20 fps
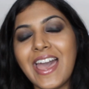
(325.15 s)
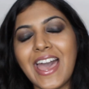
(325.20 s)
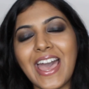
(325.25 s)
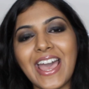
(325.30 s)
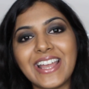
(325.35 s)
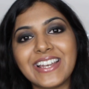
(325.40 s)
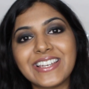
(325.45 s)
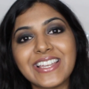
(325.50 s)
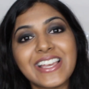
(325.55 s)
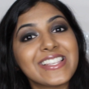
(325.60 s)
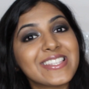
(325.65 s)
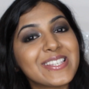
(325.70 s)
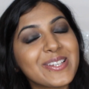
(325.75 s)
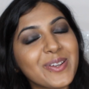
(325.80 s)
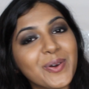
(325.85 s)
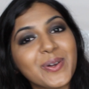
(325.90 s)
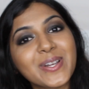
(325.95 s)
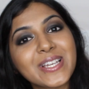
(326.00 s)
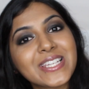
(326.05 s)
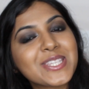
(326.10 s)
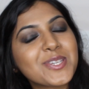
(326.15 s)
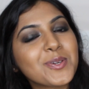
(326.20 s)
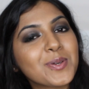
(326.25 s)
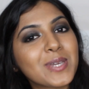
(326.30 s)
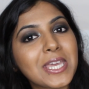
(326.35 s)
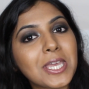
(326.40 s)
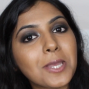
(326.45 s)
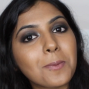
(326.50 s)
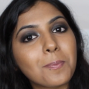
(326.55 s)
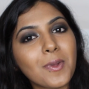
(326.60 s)
And as long as you
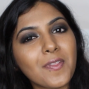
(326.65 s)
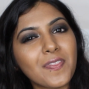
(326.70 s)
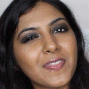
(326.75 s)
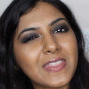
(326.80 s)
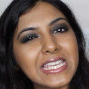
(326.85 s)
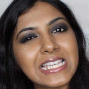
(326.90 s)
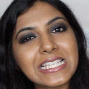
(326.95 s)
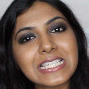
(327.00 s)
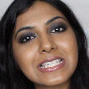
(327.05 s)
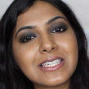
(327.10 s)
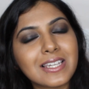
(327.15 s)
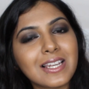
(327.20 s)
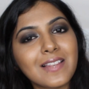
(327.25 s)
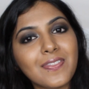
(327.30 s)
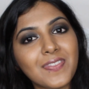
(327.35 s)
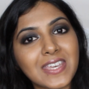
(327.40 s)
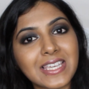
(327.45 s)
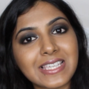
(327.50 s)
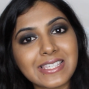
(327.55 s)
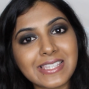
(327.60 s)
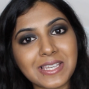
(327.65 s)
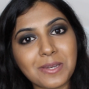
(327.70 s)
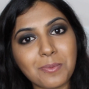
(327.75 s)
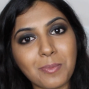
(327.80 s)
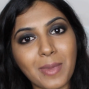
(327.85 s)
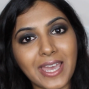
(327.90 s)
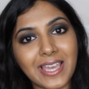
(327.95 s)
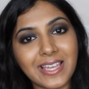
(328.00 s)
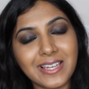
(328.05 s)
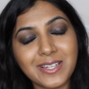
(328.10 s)
keep these little things in
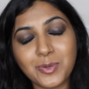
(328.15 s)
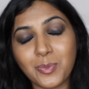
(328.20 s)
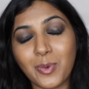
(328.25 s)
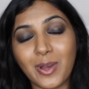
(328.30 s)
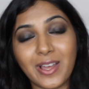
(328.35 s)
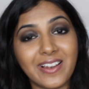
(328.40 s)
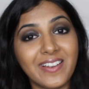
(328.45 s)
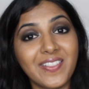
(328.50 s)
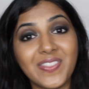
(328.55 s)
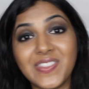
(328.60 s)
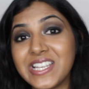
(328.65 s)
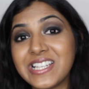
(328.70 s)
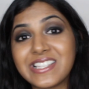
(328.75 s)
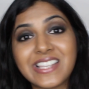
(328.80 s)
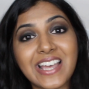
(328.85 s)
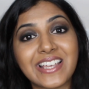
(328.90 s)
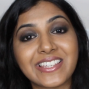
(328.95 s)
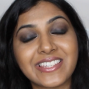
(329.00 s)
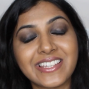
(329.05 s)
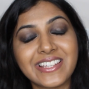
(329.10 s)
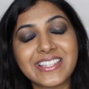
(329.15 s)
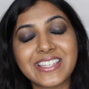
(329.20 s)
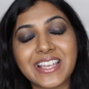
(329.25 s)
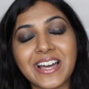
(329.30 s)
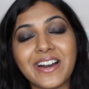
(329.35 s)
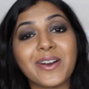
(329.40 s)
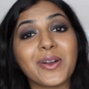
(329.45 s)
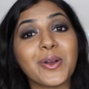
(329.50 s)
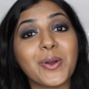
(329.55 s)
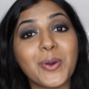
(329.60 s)
mind, well, these acids
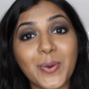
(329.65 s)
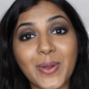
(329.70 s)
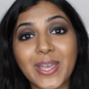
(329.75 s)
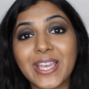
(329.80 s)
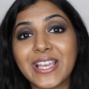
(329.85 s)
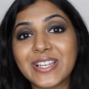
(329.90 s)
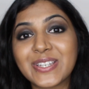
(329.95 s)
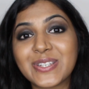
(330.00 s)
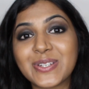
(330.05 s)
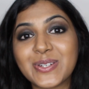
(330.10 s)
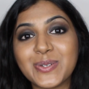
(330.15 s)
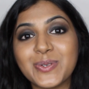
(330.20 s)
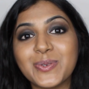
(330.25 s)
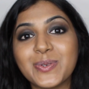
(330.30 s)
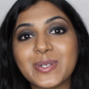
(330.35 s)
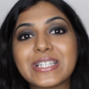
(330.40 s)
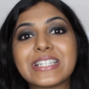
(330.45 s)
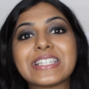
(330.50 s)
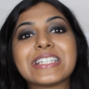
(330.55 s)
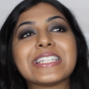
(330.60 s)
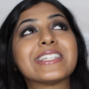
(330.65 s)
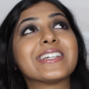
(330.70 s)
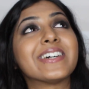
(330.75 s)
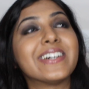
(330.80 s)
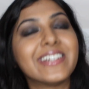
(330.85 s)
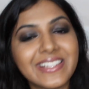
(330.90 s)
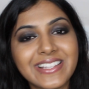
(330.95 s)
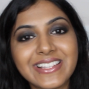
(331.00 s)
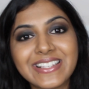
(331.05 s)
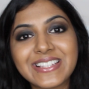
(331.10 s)
are going to do
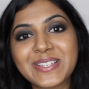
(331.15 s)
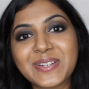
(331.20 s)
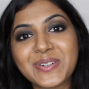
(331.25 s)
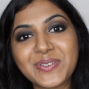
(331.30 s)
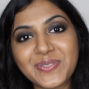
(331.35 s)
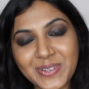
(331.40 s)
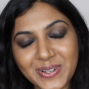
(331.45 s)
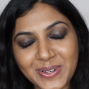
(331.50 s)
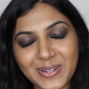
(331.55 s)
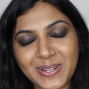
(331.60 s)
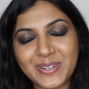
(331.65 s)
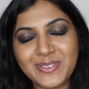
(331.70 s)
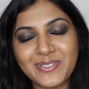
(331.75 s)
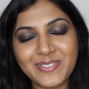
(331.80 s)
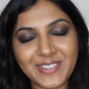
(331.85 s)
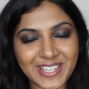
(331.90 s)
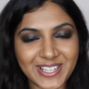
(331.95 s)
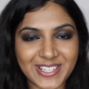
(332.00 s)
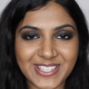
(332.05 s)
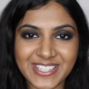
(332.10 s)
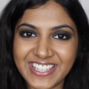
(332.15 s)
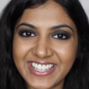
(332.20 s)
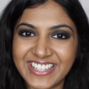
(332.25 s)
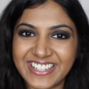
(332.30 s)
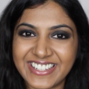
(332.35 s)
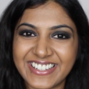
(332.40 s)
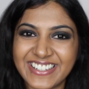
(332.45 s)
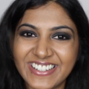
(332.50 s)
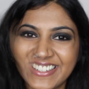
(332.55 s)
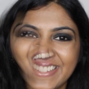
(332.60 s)
tons of good for your
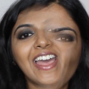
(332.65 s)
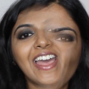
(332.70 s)
skin.